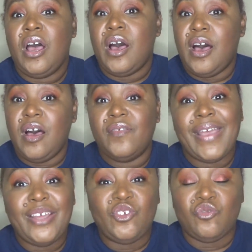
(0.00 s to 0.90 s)
of
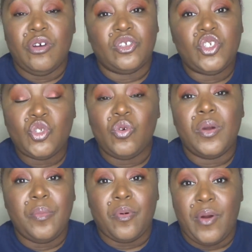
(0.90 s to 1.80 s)
a drugstore
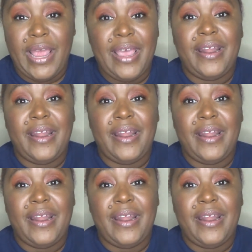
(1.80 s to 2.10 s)
brand,